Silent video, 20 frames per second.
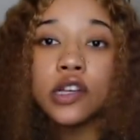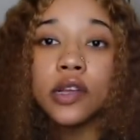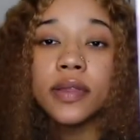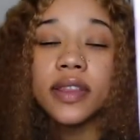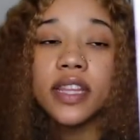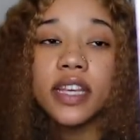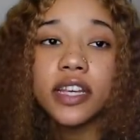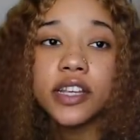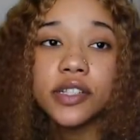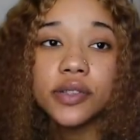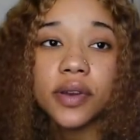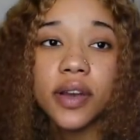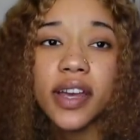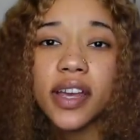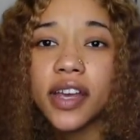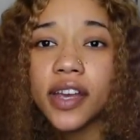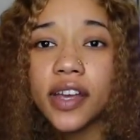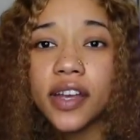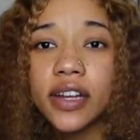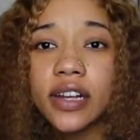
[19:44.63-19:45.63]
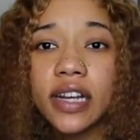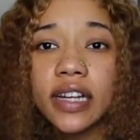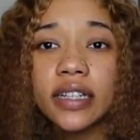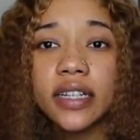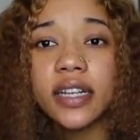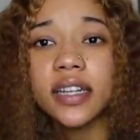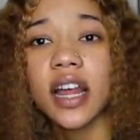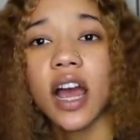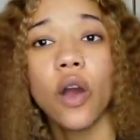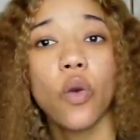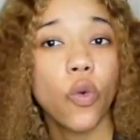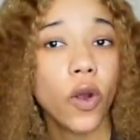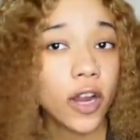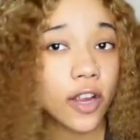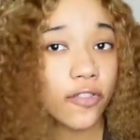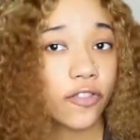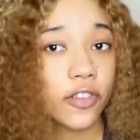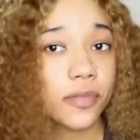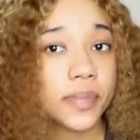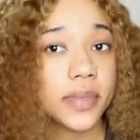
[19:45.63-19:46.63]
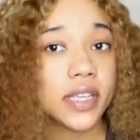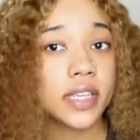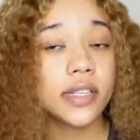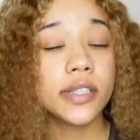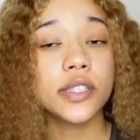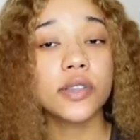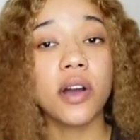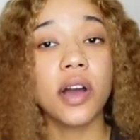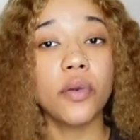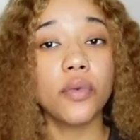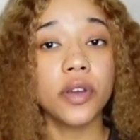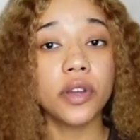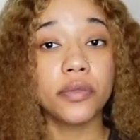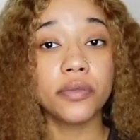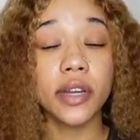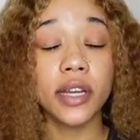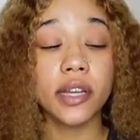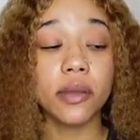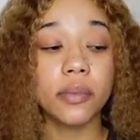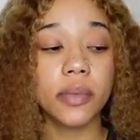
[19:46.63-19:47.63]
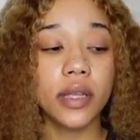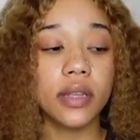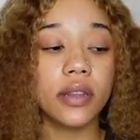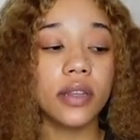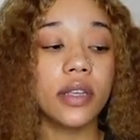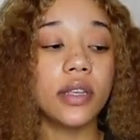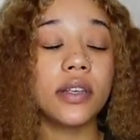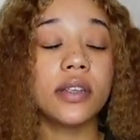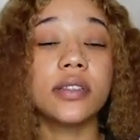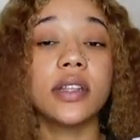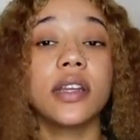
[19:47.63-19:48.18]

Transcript: These right here, it did not work for me, so I wouldn't recommend these.